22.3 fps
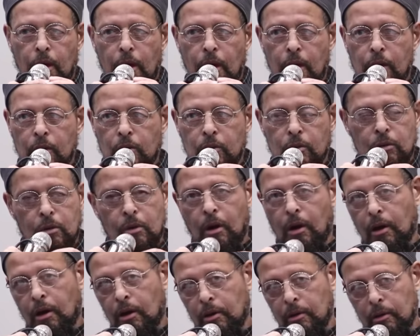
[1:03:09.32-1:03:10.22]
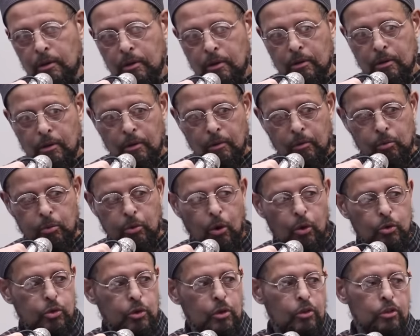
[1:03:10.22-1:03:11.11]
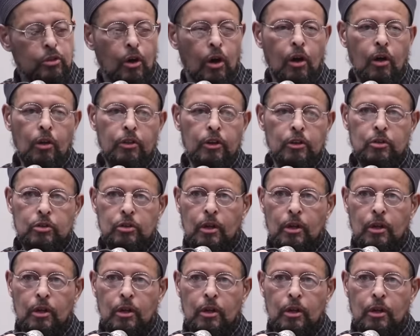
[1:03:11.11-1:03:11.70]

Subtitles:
And Rosenthal,